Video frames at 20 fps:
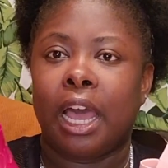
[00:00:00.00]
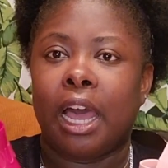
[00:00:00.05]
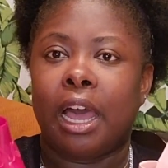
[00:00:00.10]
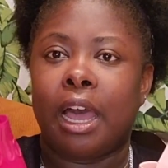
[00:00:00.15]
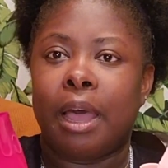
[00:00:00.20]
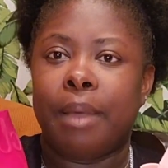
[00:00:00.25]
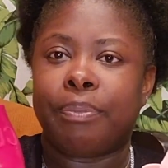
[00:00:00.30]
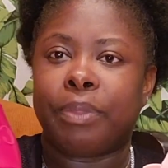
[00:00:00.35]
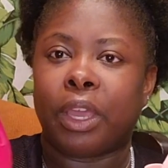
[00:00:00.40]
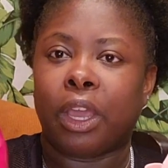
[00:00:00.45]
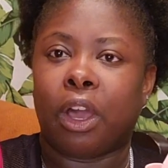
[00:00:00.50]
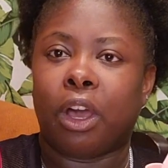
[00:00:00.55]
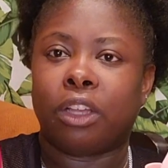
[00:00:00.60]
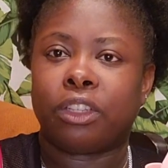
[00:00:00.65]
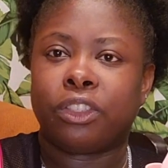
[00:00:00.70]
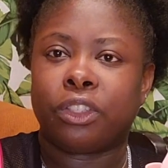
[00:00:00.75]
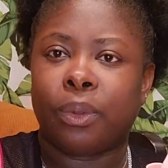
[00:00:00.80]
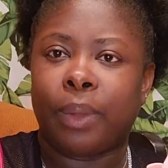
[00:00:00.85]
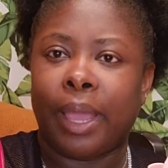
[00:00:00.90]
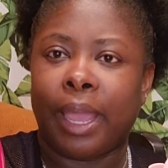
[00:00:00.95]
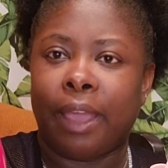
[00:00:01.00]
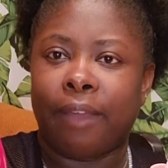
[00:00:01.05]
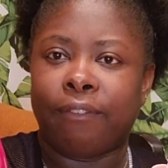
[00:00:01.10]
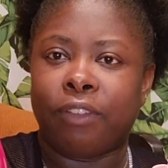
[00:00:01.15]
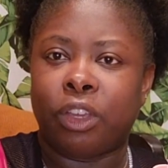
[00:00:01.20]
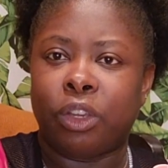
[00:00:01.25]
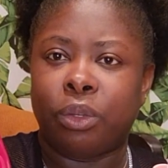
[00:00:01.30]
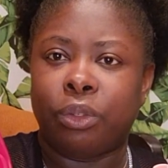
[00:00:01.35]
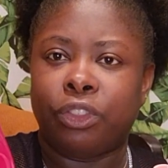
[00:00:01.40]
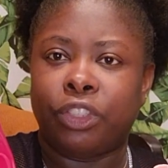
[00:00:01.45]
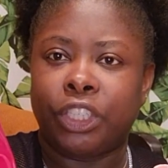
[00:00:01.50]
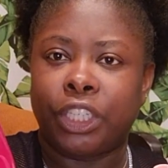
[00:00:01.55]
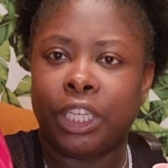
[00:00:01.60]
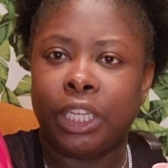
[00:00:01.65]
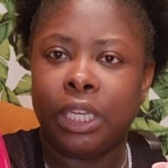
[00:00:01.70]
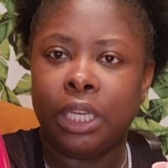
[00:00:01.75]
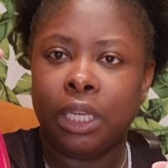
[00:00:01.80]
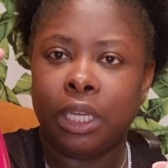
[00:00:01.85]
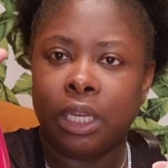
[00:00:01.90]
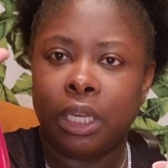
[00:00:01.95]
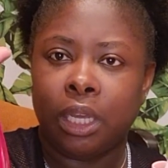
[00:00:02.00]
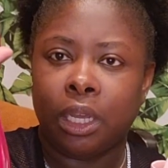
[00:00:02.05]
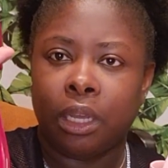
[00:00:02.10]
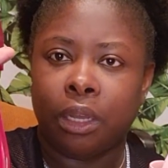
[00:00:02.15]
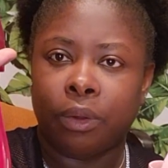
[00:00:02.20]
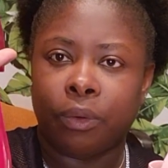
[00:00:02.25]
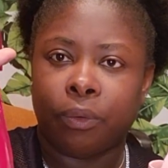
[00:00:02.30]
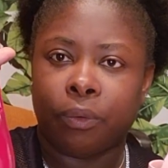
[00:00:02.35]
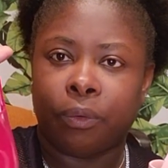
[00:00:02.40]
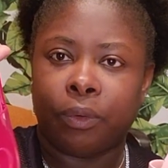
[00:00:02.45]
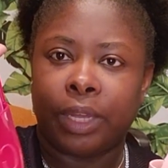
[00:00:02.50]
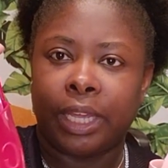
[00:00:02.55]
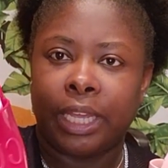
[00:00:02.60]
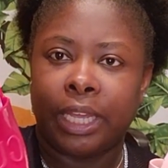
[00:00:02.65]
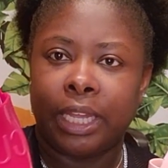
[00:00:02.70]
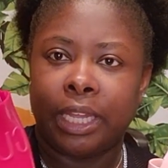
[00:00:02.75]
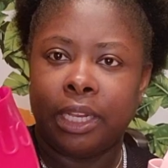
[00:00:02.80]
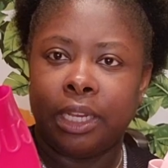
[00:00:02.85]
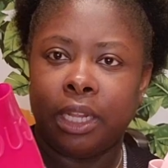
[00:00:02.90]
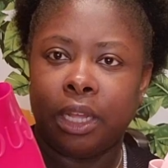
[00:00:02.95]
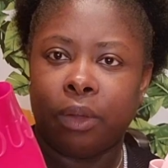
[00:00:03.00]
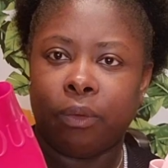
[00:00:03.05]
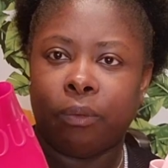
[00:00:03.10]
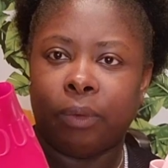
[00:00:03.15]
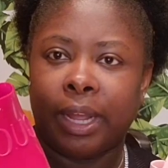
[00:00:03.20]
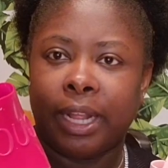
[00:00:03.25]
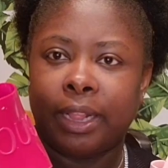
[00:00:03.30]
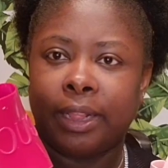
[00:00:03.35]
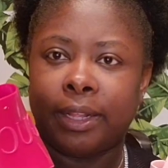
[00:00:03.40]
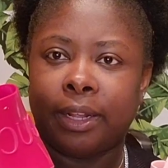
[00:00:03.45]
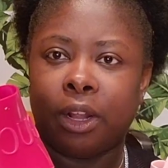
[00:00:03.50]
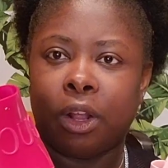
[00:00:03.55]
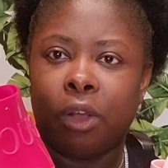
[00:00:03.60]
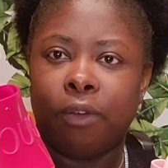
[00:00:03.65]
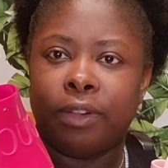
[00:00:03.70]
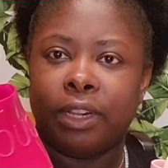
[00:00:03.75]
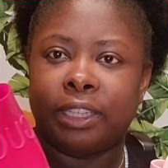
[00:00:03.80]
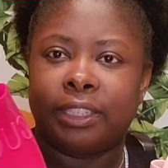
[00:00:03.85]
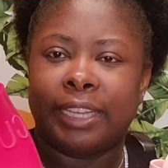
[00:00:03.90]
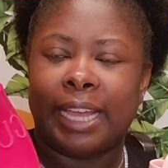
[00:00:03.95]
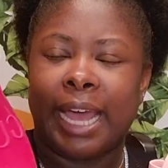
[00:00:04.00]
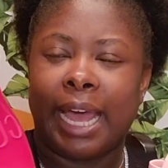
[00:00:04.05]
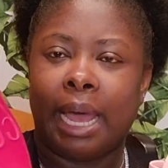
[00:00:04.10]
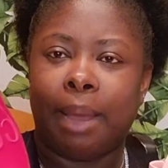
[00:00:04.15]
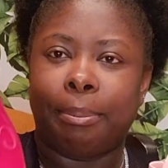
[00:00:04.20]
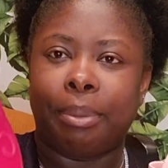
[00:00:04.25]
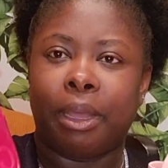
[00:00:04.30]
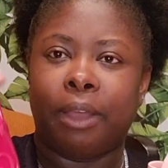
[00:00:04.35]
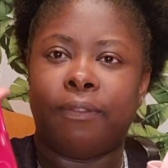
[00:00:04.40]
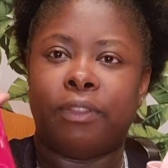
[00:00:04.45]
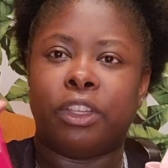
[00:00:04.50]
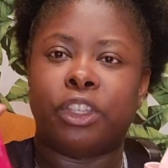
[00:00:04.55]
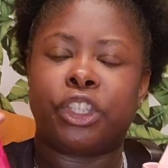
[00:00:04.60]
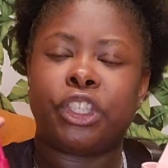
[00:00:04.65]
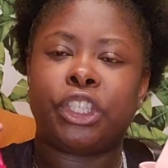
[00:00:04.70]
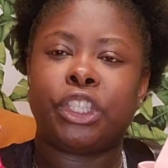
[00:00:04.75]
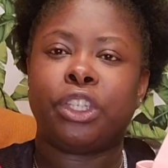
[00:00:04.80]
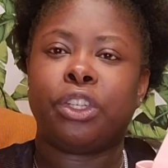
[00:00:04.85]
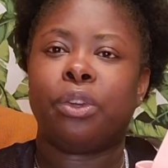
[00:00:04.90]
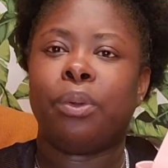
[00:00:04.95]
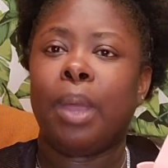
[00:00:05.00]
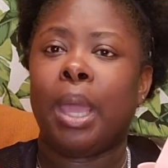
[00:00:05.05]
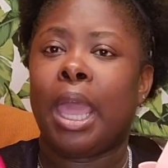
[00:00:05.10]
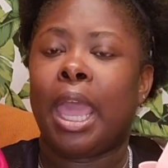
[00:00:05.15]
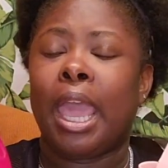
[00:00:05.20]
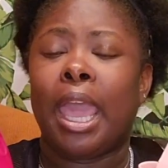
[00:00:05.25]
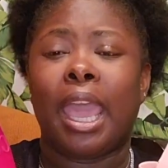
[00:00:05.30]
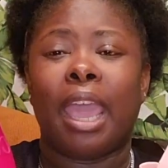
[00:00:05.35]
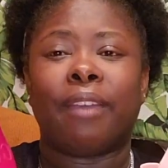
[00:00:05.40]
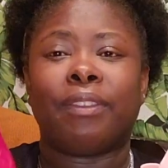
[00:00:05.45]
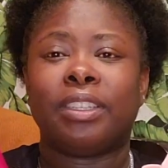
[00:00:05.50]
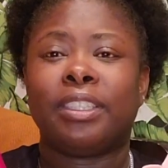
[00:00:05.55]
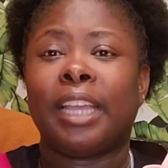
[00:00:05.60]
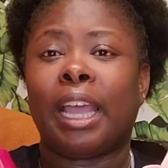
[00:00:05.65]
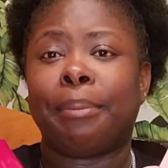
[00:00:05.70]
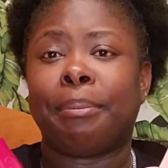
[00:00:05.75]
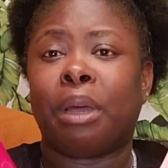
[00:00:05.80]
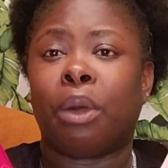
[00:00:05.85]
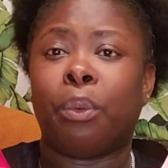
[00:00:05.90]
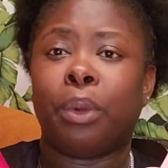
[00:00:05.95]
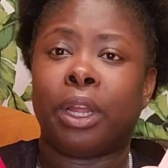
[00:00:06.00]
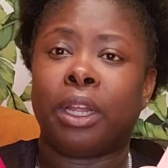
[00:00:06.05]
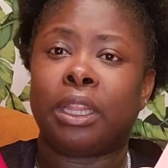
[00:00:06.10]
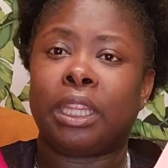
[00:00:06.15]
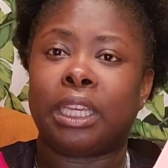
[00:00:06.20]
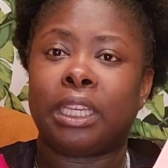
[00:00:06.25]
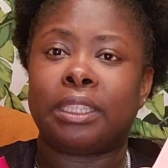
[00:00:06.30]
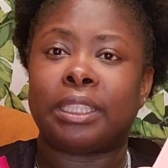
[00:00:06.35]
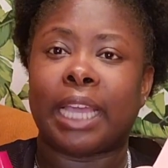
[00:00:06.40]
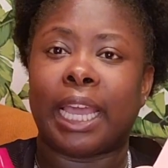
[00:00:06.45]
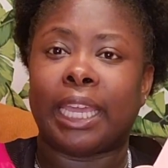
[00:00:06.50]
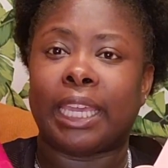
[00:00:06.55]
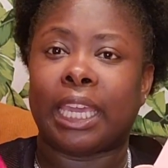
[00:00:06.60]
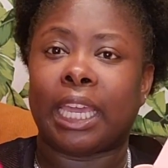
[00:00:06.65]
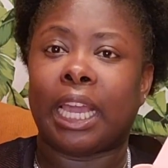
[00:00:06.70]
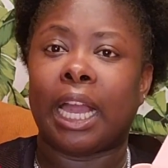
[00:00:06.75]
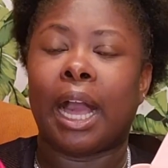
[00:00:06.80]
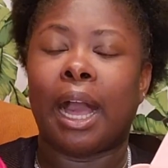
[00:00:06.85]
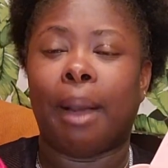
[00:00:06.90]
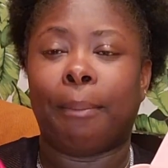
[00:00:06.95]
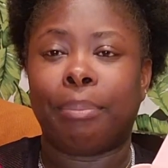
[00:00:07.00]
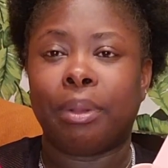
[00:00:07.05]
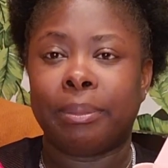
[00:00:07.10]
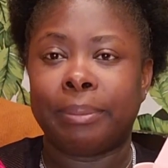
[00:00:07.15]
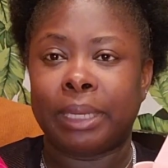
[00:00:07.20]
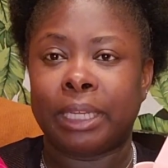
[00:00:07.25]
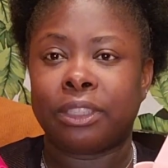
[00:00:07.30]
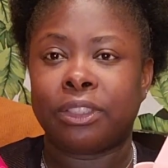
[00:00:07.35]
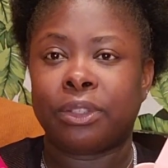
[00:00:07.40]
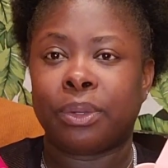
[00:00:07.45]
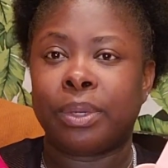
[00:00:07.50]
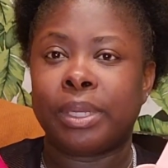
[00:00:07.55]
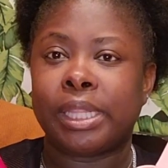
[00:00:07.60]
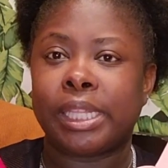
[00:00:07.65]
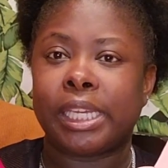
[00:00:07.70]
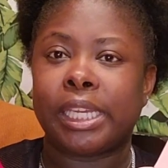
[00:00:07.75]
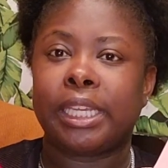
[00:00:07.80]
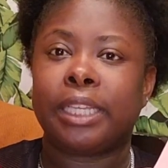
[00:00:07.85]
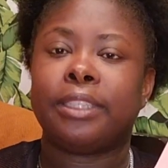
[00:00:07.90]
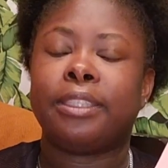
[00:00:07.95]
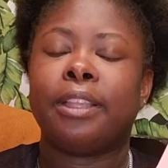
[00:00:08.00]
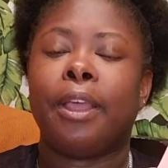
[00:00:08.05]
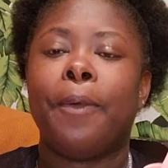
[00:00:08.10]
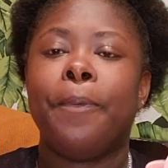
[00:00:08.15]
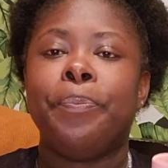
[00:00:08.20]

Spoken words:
They also have Gucci written right there over the top of the shoe. Every time I wear these, I get compliments on these.